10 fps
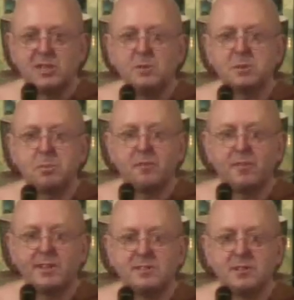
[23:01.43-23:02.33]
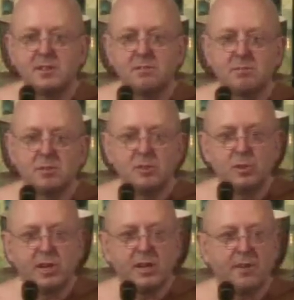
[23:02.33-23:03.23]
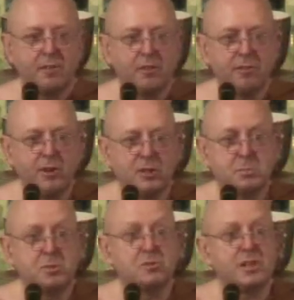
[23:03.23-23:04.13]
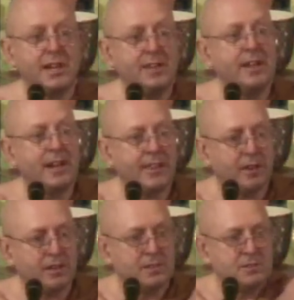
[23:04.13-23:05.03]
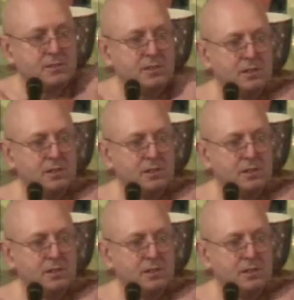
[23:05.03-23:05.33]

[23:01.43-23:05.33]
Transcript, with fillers: He was a professor looking after 3 hospitals in the Netherlands.